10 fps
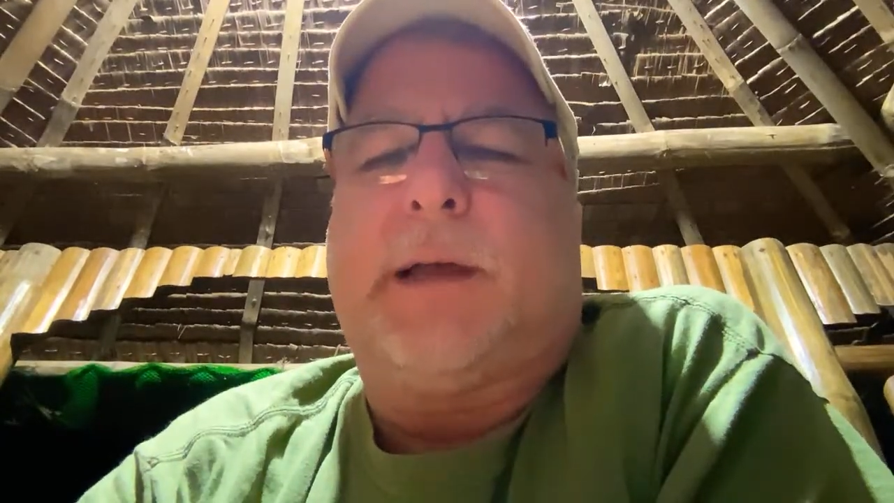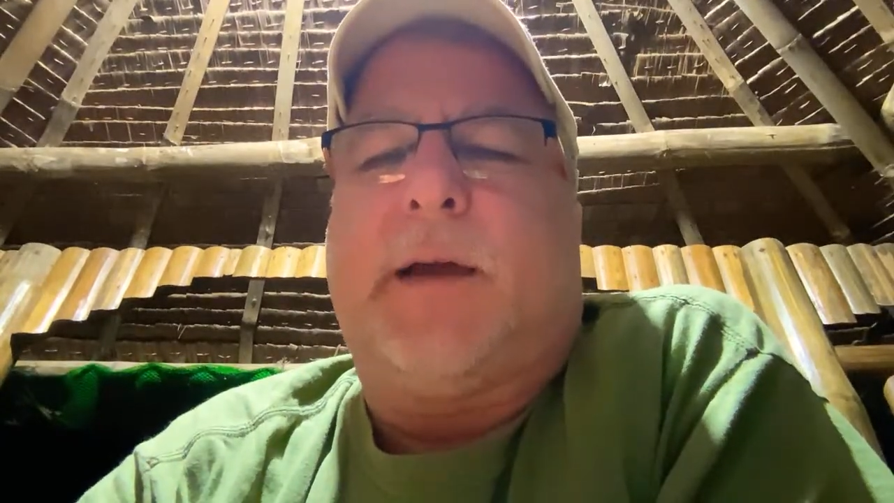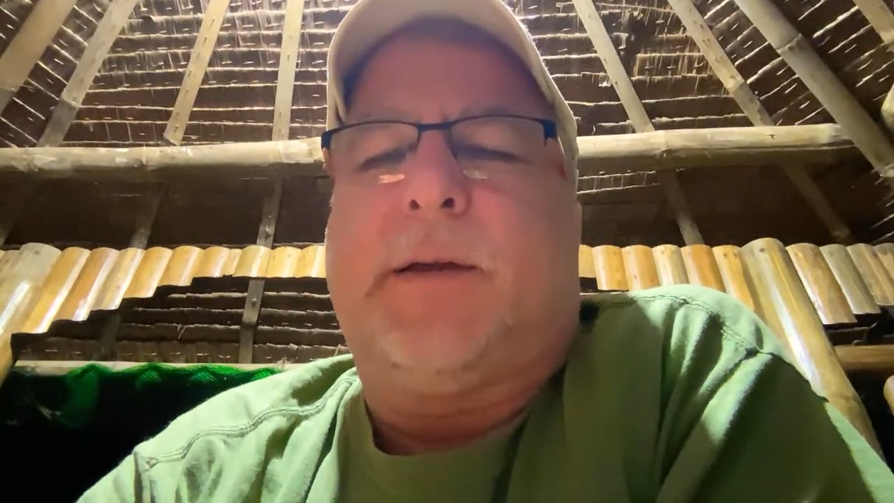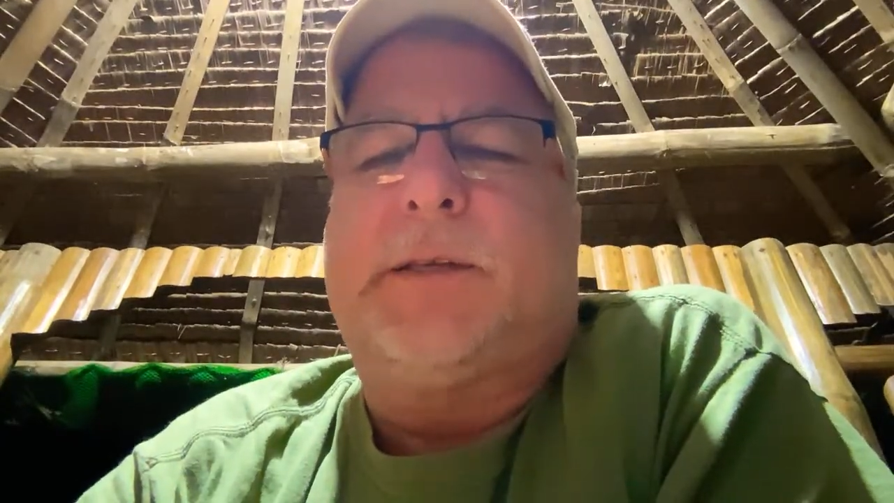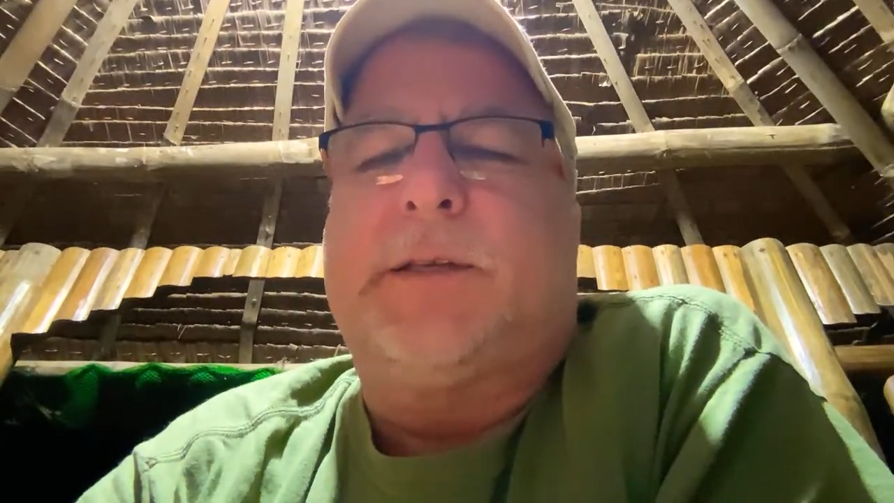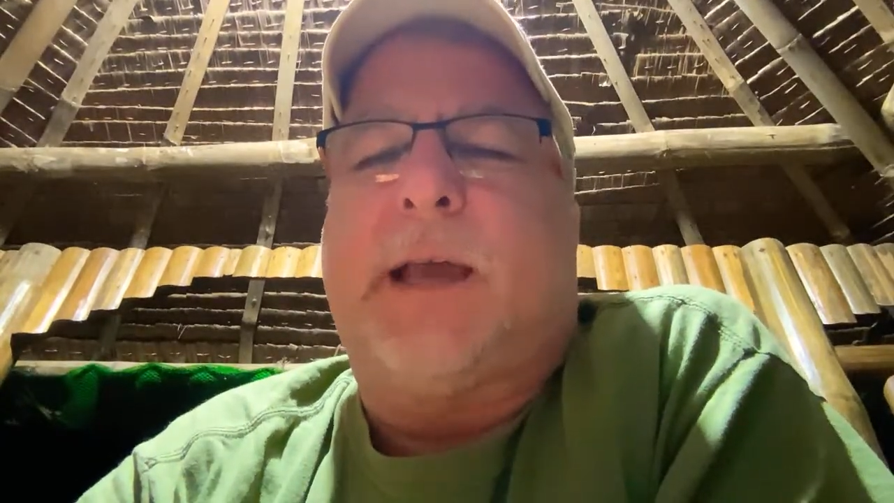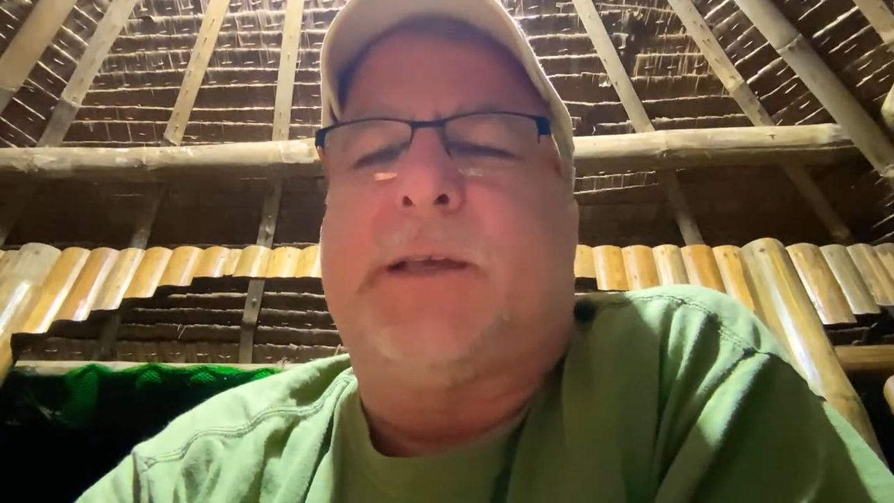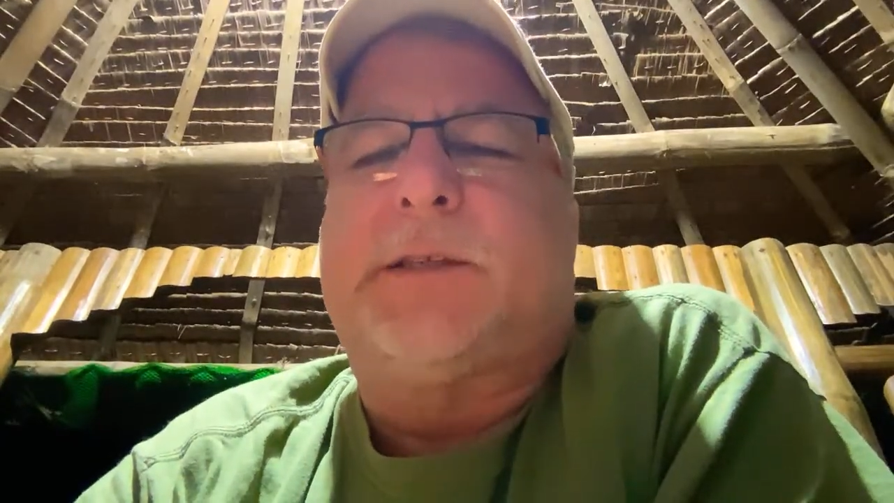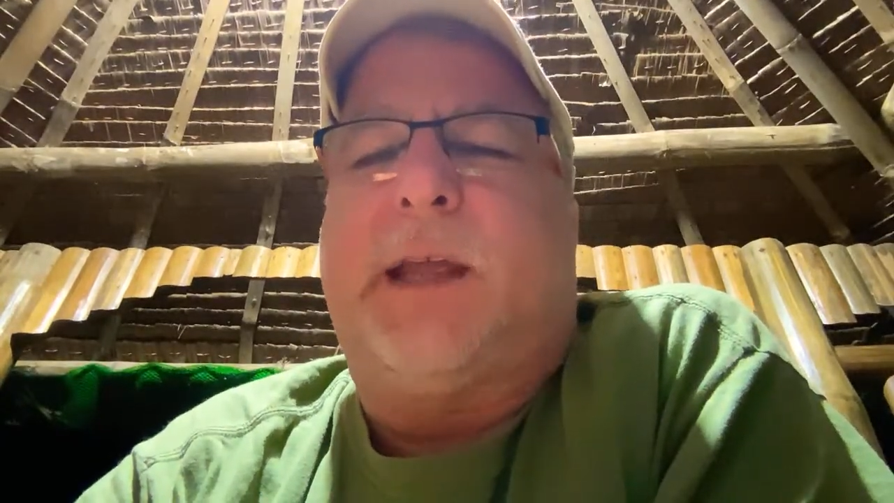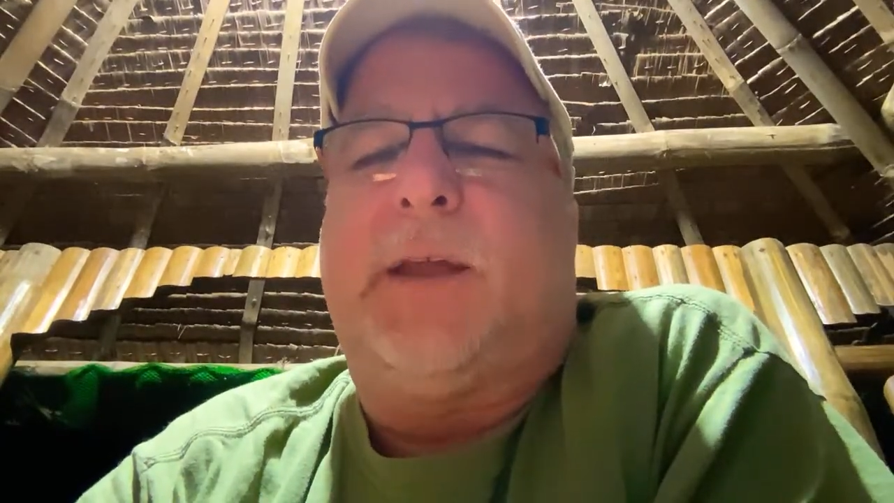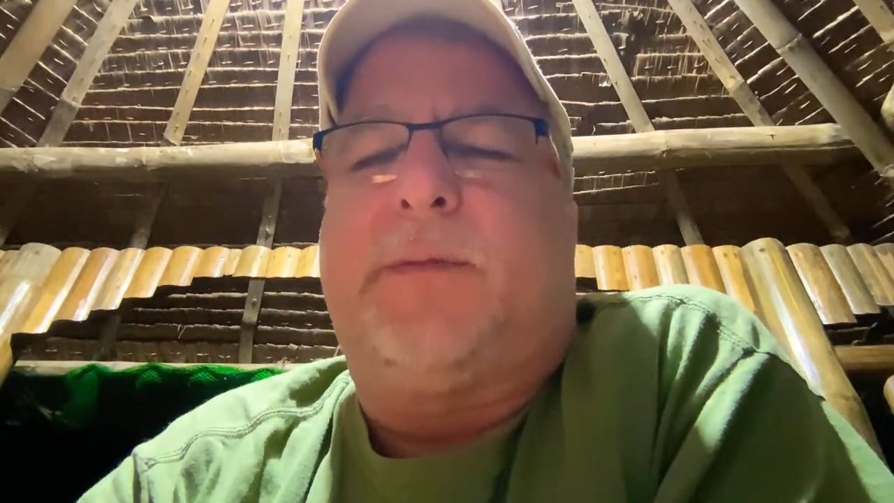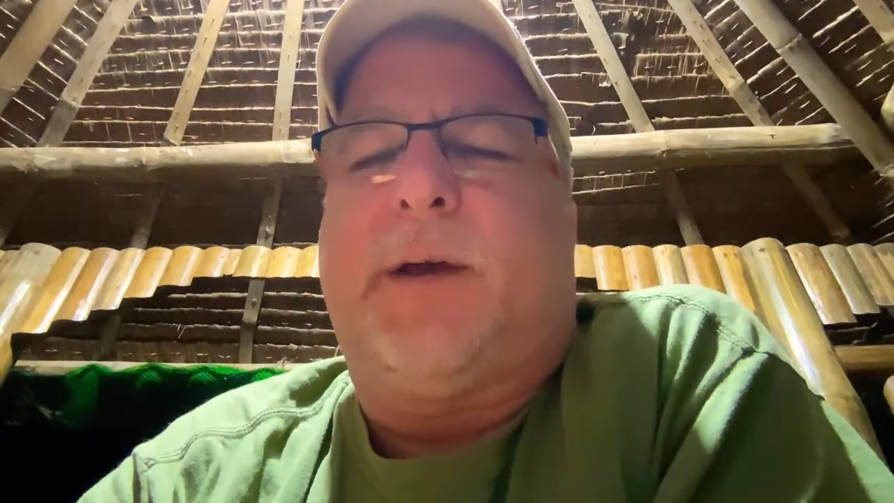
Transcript: Dari says, hey, Steve.